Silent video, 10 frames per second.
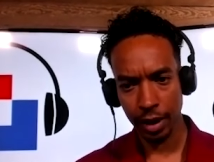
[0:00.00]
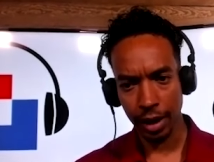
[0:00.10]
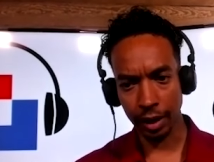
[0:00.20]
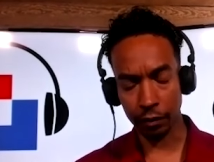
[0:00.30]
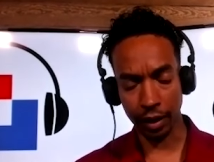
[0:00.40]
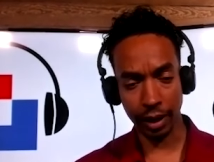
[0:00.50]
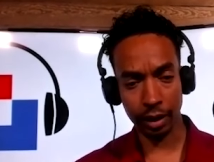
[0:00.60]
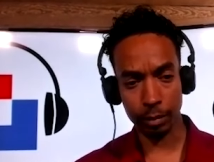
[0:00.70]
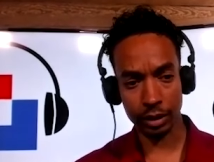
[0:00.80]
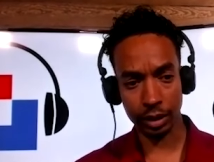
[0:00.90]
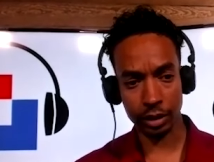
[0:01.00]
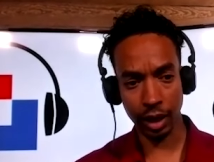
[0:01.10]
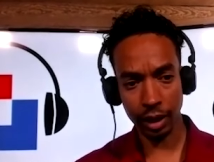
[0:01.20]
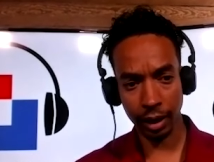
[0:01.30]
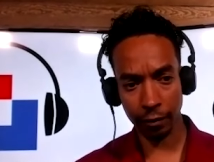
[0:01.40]
And if that animus does
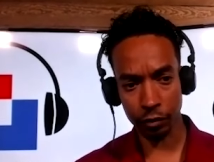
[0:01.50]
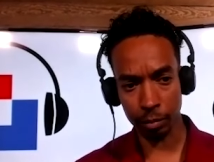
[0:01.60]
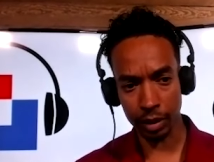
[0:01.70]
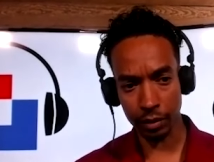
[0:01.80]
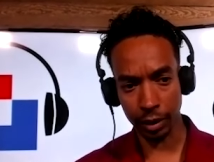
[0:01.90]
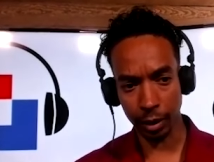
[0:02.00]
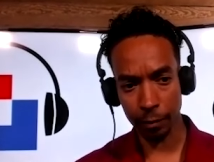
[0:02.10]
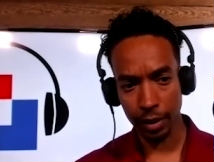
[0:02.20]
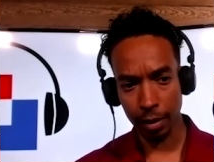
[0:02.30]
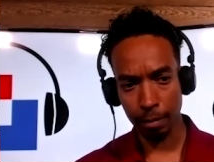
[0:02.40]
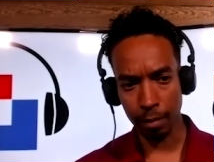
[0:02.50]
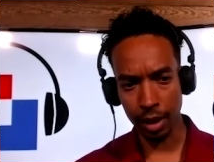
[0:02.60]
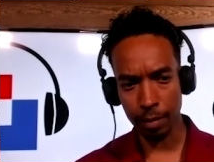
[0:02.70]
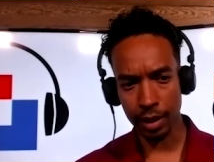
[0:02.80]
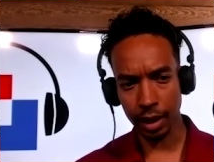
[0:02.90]
not have to be there,
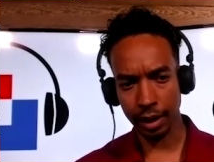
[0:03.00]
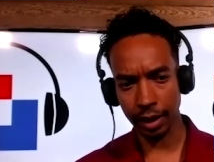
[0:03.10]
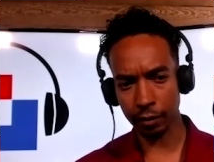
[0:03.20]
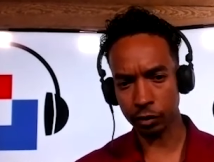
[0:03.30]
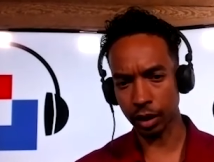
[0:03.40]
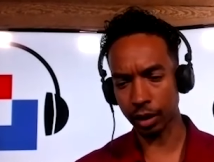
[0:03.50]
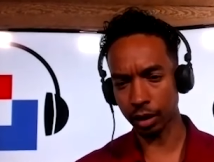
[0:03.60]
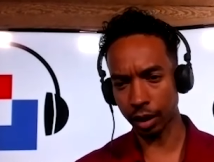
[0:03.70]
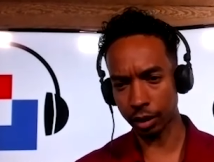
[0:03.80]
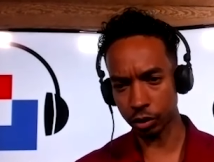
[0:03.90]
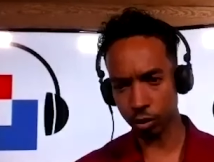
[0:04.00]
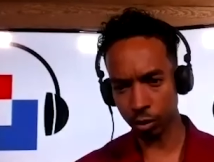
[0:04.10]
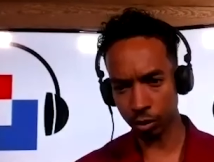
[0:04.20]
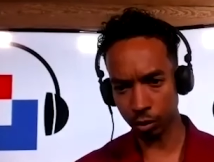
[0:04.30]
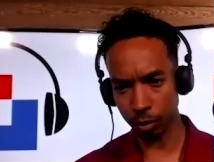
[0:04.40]
maybe I have
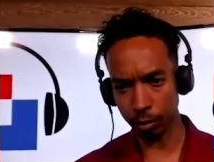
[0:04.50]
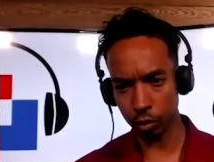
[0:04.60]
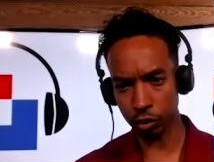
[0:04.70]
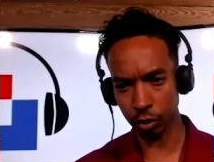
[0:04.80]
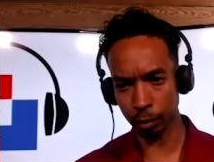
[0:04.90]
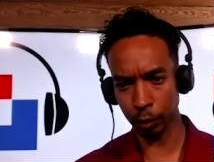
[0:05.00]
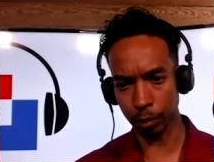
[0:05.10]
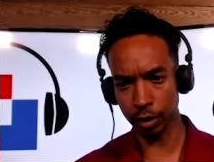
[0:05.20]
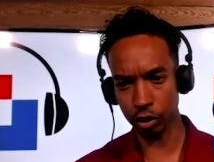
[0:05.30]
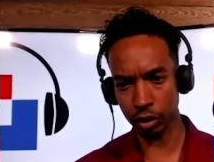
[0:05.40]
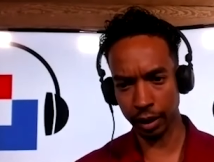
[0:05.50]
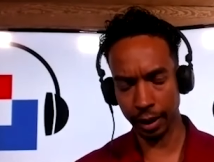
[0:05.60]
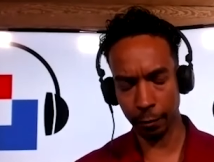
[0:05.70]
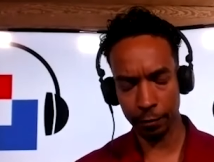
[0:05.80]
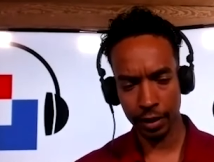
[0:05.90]
psychological or emotional permission
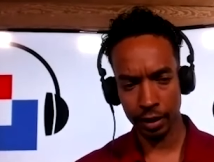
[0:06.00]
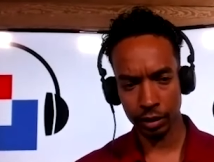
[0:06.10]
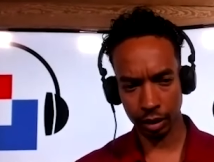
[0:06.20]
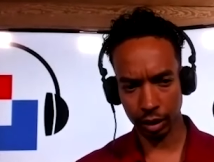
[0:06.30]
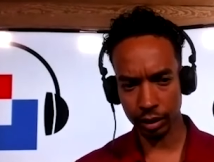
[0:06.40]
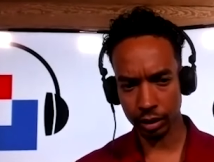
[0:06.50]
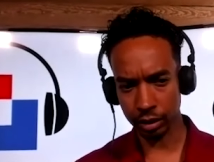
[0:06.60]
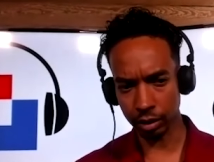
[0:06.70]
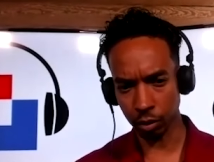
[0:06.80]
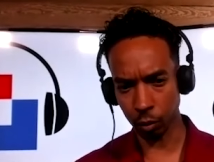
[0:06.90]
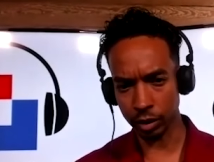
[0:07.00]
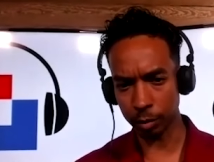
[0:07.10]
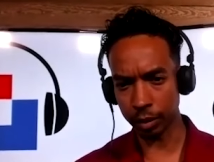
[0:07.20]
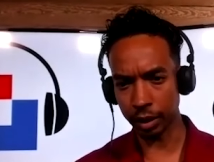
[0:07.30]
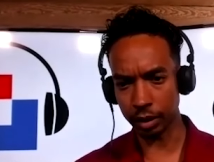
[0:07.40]
now to listen to what's
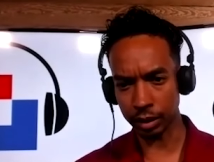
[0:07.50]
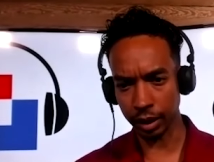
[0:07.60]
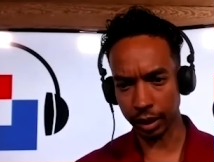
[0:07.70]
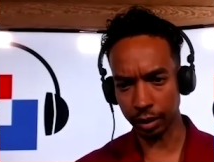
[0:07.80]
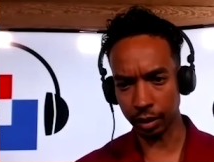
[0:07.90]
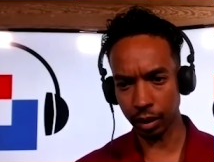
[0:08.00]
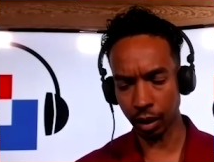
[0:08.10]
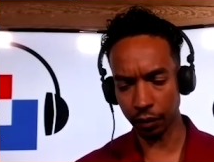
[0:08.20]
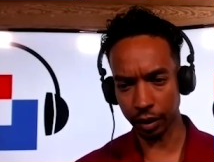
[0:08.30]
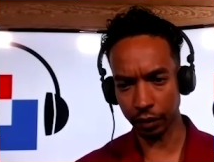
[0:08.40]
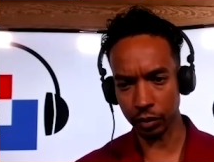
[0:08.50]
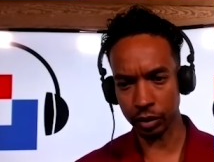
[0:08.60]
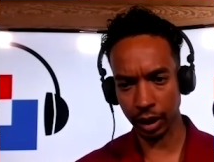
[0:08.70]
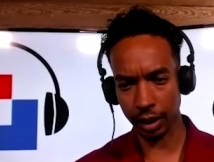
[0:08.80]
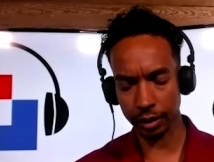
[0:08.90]
being said on the other
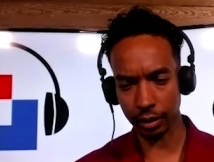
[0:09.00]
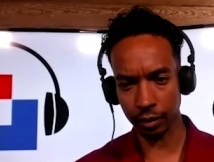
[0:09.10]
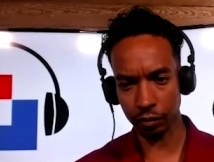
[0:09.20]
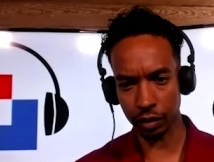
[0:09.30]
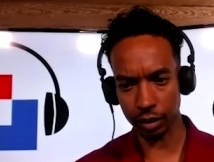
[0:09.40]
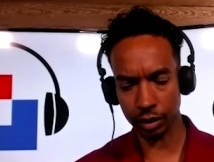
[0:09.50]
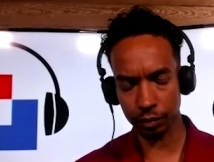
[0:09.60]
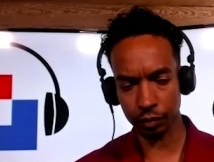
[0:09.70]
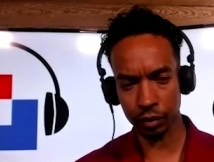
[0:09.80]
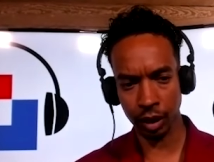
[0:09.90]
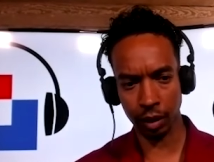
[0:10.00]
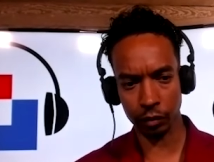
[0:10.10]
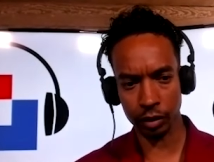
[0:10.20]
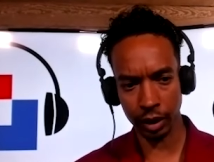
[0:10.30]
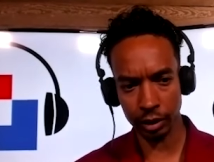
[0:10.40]
side of this
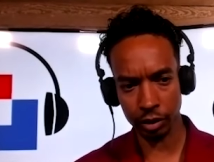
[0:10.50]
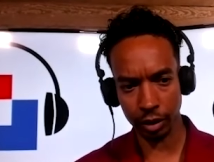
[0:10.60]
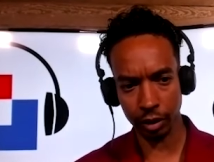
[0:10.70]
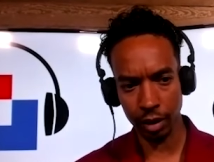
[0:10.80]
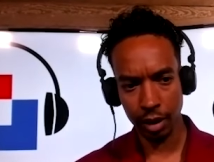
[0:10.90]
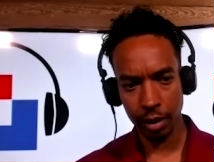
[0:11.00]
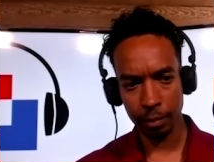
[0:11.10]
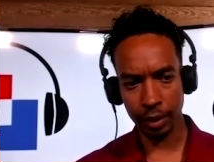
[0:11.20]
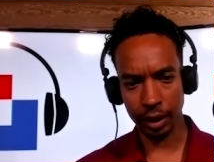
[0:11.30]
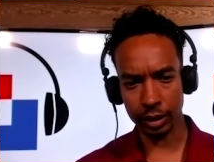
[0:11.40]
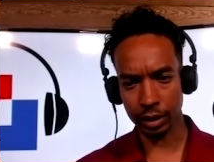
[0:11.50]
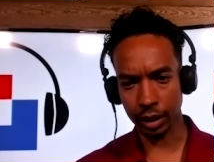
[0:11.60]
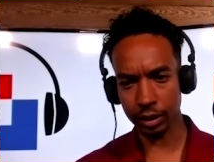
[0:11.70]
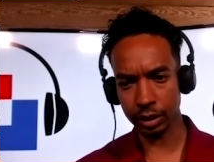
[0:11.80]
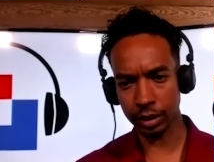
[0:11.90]
conversation because it
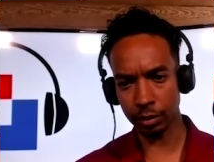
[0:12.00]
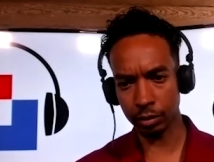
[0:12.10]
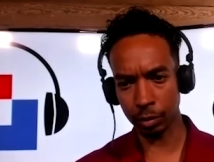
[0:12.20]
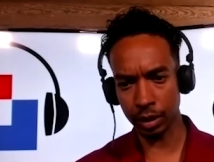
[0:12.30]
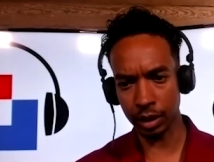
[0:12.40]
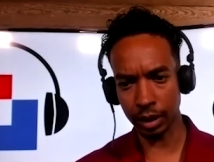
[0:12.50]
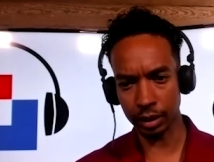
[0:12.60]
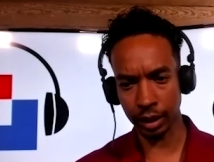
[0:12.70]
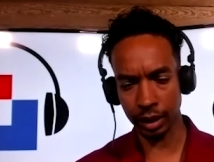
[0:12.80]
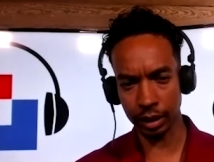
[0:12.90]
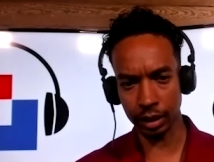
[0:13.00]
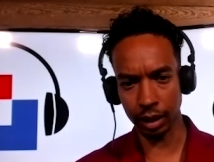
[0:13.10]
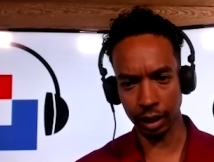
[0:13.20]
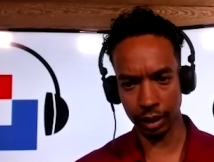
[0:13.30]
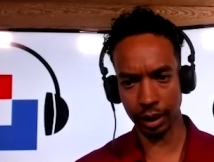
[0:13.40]
doesn't seem to be intended
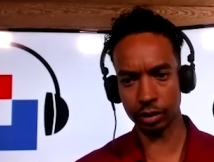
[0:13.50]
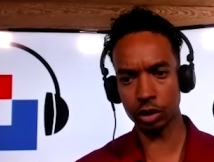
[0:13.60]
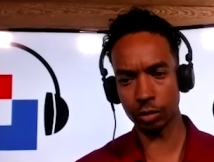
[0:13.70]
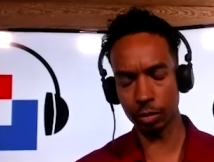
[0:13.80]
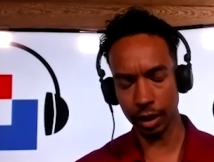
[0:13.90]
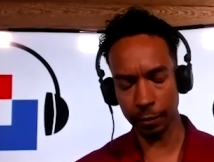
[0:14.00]
against me.